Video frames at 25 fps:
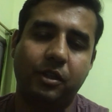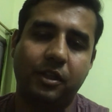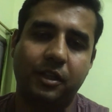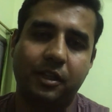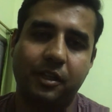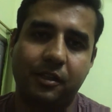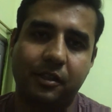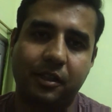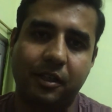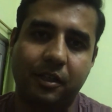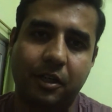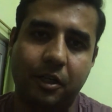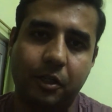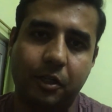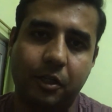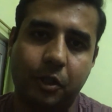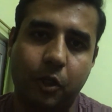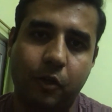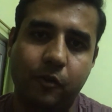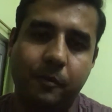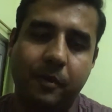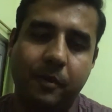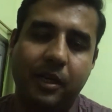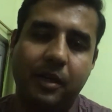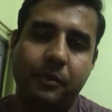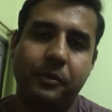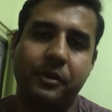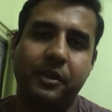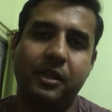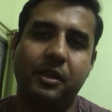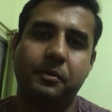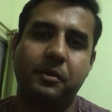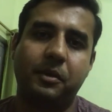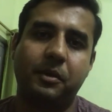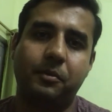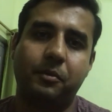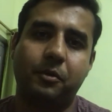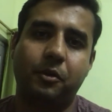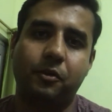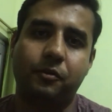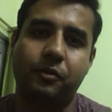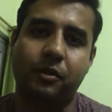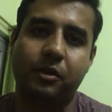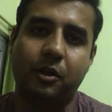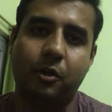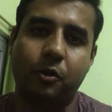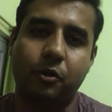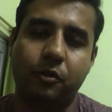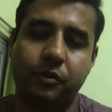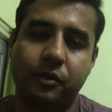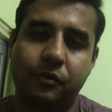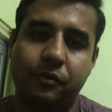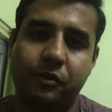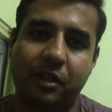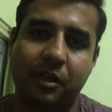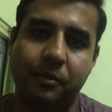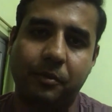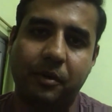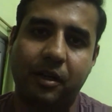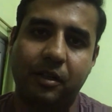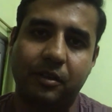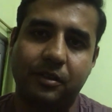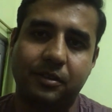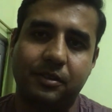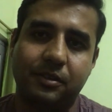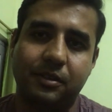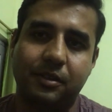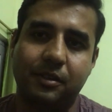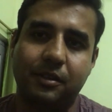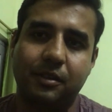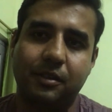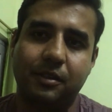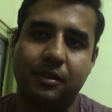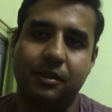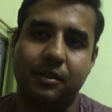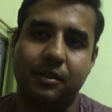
clear the cutoff by a minimum of around 50 marks.